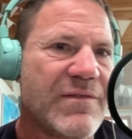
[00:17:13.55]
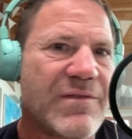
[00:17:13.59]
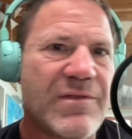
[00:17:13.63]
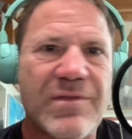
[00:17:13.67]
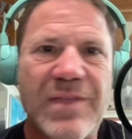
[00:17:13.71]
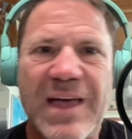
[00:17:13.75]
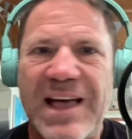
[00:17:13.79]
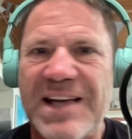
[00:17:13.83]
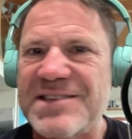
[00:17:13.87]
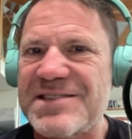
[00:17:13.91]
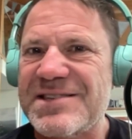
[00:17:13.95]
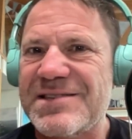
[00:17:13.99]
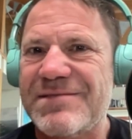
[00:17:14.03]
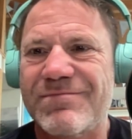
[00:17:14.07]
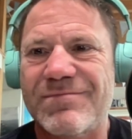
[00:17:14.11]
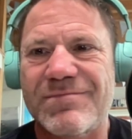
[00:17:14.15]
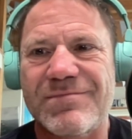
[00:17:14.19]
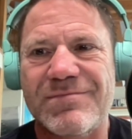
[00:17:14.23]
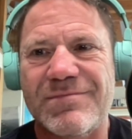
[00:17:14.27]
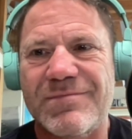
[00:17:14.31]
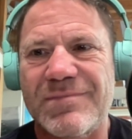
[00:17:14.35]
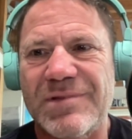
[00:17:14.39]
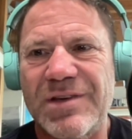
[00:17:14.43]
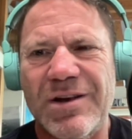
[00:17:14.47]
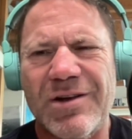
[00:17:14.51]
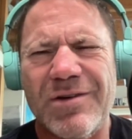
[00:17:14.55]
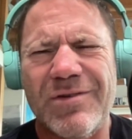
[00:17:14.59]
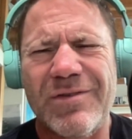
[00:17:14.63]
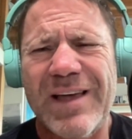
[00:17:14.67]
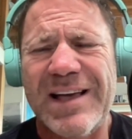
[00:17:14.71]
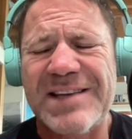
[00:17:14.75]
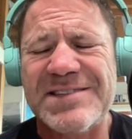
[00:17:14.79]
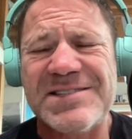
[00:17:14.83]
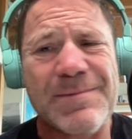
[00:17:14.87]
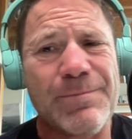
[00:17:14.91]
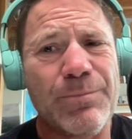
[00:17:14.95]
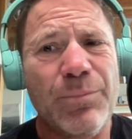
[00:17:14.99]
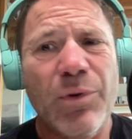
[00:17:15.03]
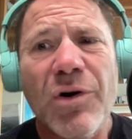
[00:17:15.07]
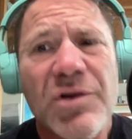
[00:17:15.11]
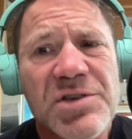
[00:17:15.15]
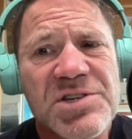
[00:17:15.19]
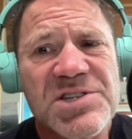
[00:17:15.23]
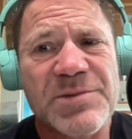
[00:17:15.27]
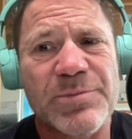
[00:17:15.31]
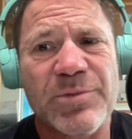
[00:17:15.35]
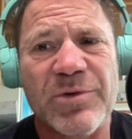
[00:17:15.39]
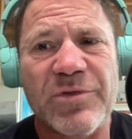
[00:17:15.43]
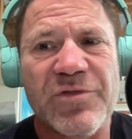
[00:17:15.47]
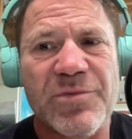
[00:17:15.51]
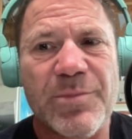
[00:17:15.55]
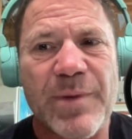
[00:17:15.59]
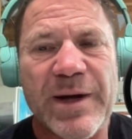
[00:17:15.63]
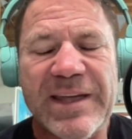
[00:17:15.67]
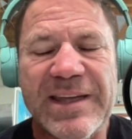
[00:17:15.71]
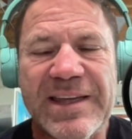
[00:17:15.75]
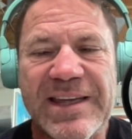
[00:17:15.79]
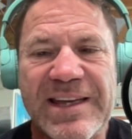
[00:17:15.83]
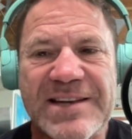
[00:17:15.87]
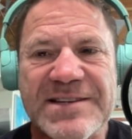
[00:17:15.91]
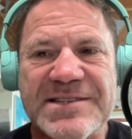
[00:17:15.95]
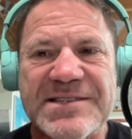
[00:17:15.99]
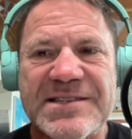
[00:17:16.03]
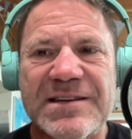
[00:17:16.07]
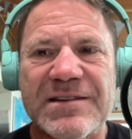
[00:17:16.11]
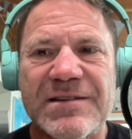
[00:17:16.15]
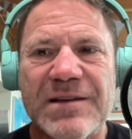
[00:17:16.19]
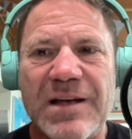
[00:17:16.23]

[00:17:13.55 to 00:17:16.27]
that's impossible for my kids.